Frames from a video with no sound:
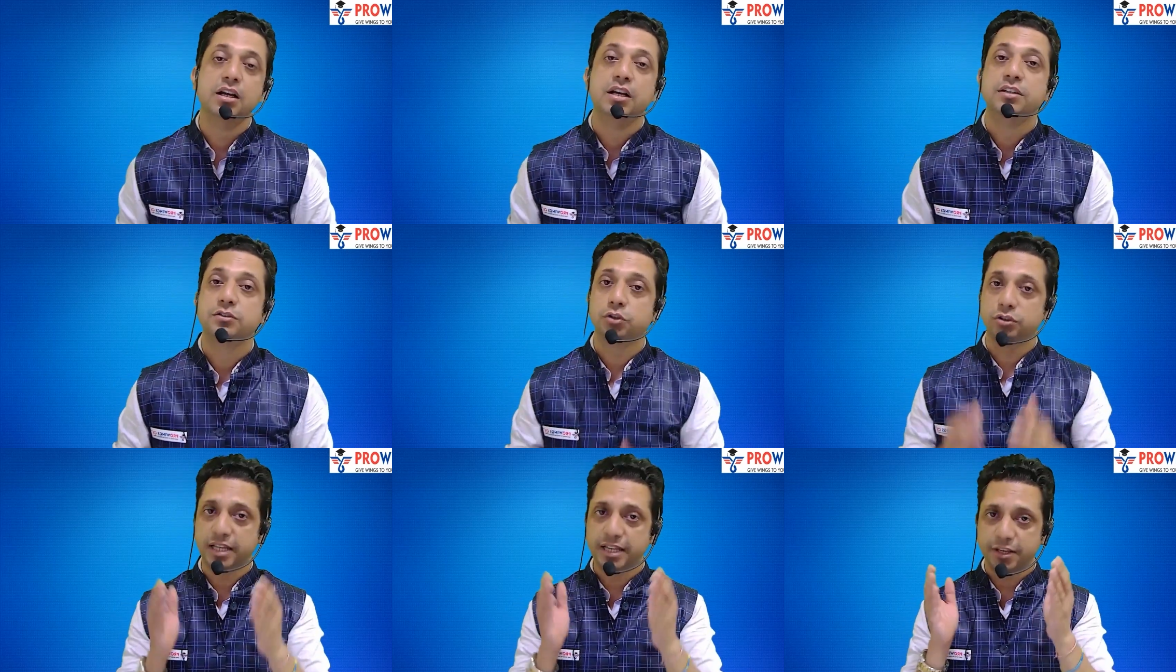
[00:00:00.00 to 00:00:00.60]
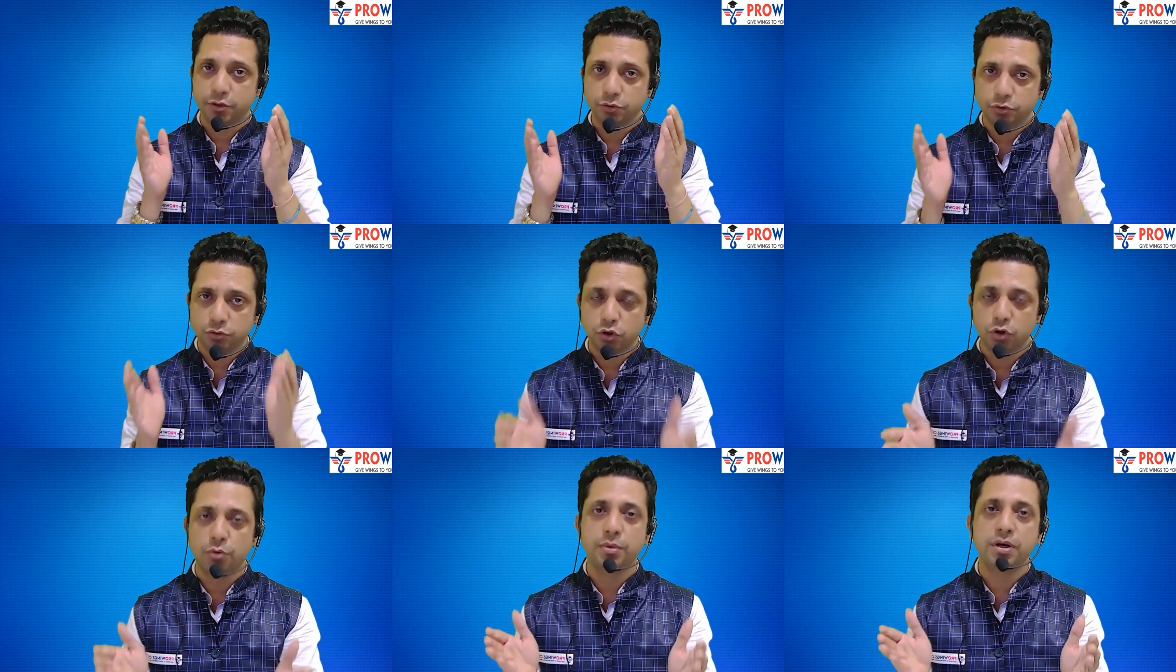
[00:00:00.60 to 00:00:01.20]
So thank you
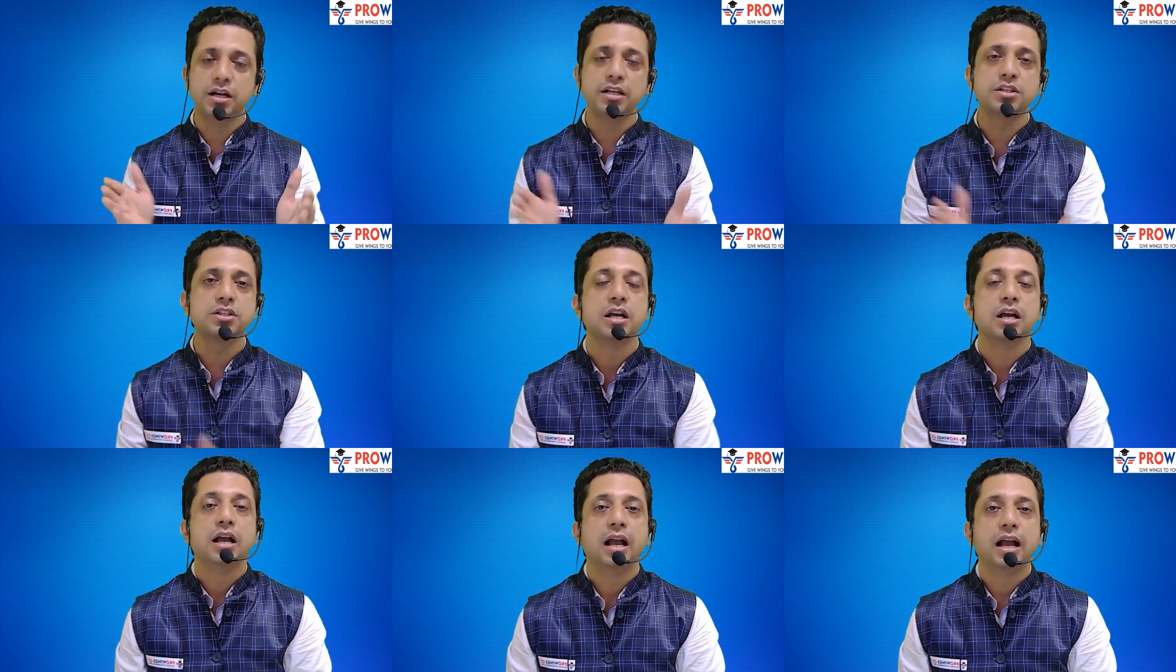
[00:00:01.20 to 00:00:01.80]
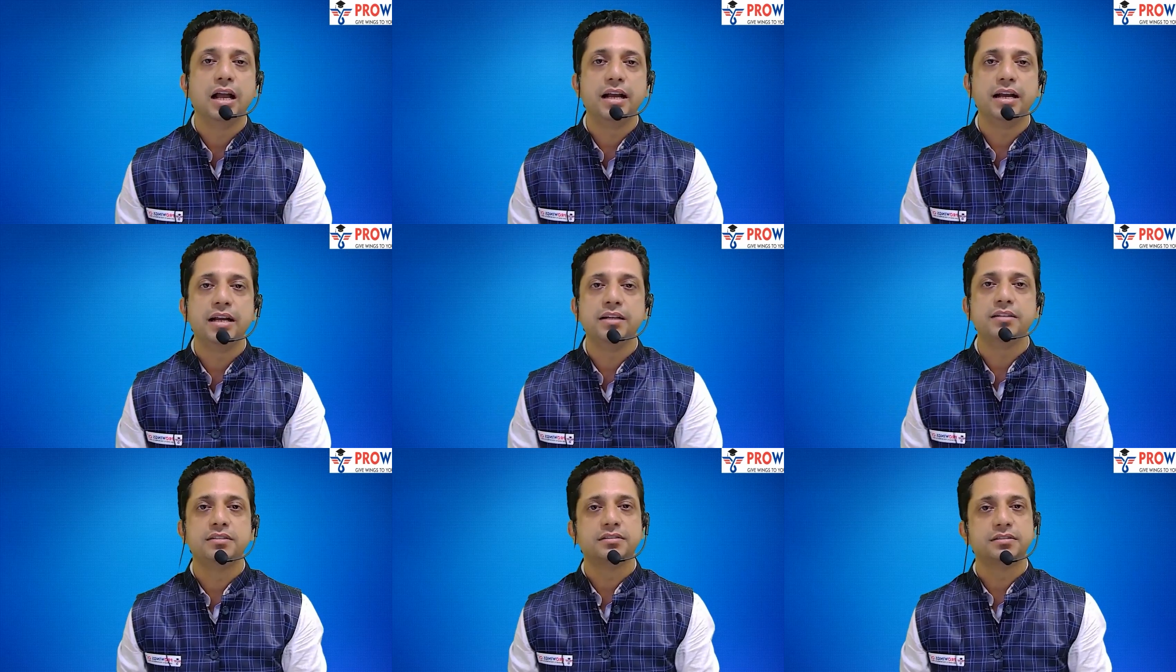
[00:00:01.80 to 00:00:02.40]
so much,
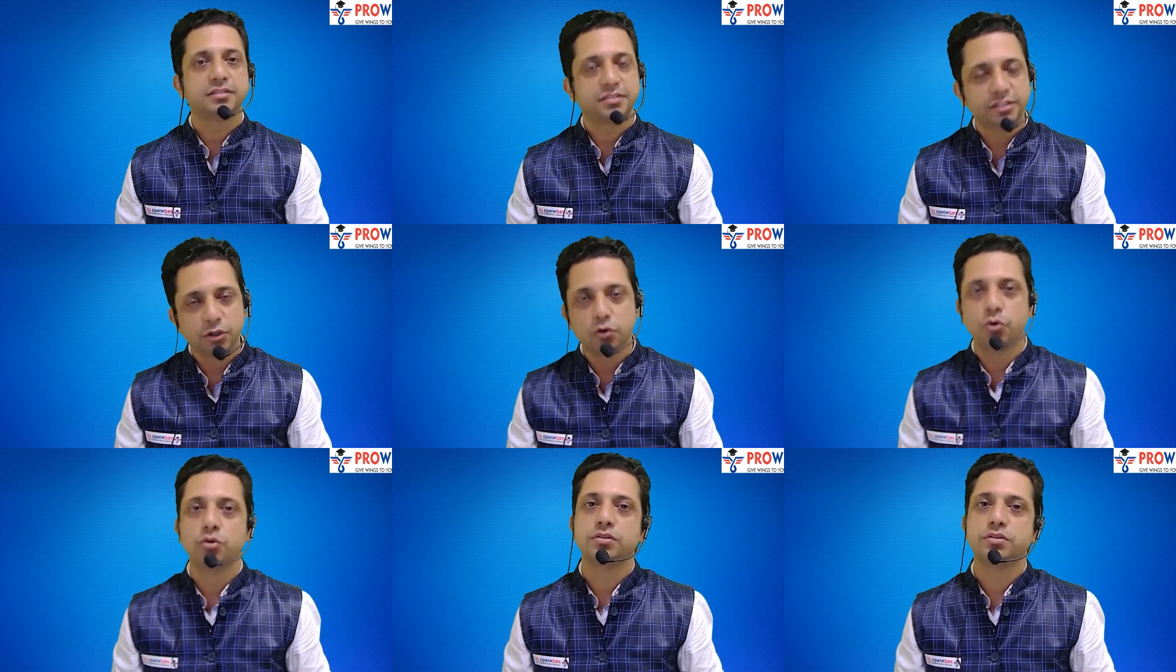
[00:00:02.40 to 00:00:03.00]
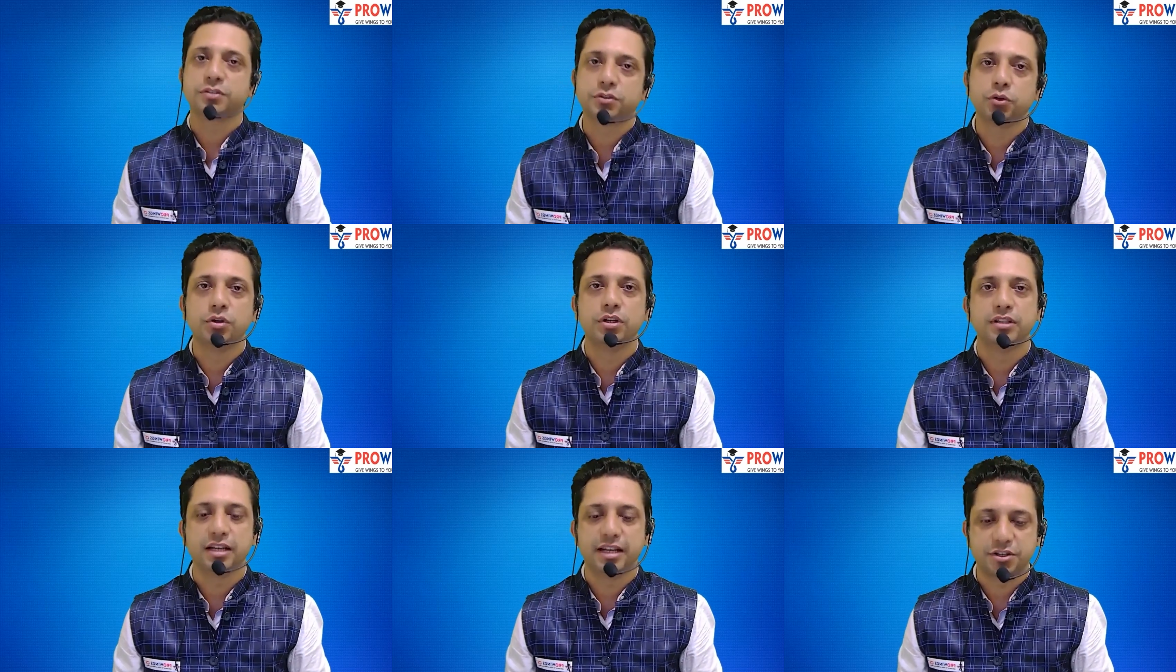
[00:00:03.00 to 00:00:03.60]
and see you soon in
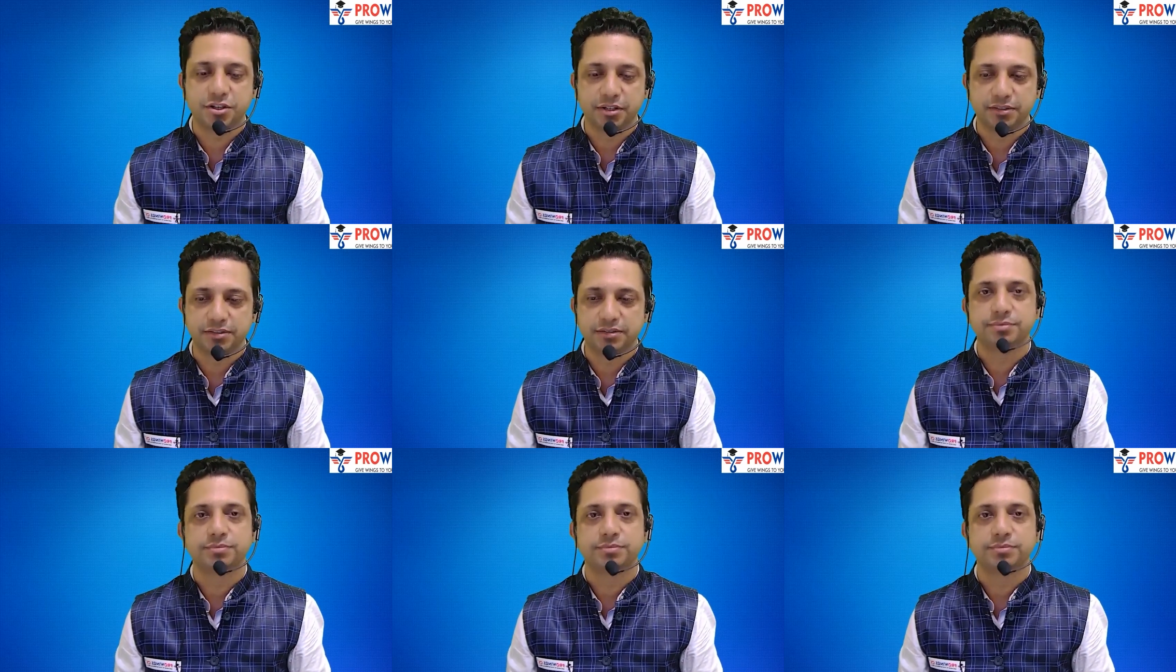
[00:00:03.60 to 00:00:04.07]
the lectures.